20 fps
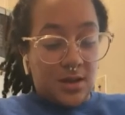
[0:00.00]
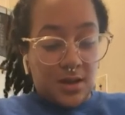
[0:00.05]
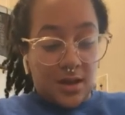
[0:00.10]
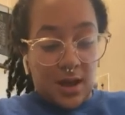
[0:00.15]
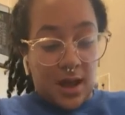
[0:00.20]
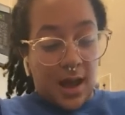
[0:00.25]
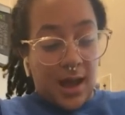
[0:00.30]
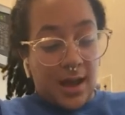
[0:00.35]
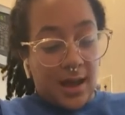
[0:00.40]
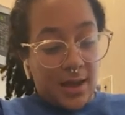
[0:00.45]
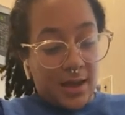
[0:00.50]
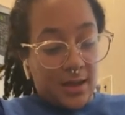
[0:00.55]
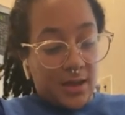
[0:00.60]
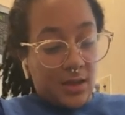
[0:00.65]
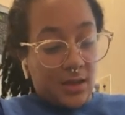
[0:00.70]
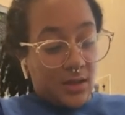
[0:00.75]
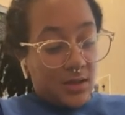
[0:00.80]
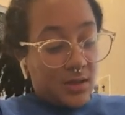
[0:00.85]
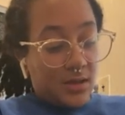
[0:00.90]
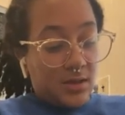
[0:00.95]

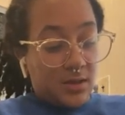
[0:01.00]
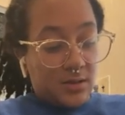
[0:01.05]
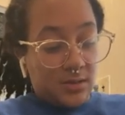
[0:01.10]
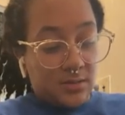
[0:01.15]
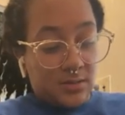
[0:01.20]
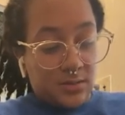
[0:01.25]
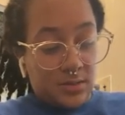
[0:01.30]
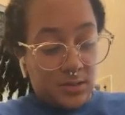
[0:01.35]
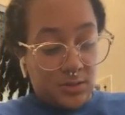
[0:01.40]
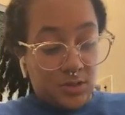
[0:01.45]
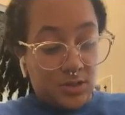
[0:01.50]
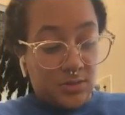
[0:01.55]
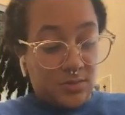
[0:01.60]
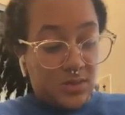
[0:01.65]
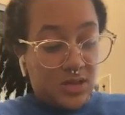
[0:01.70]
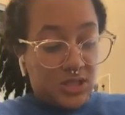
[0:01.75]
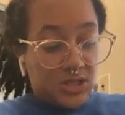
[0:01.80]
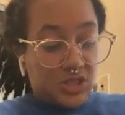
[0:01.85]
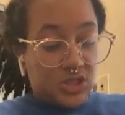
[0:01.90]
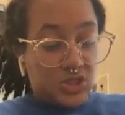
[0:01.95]
I want to
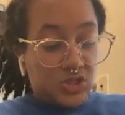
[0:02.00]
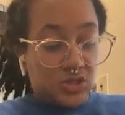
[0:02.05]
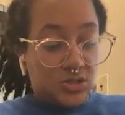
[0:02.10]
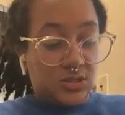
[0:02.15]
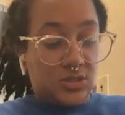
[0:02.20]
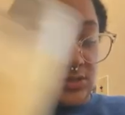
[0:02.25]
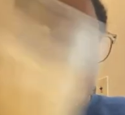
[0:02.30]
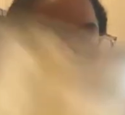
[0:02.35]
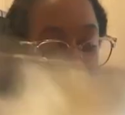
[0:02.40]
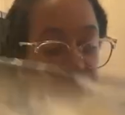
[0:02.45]
make sure.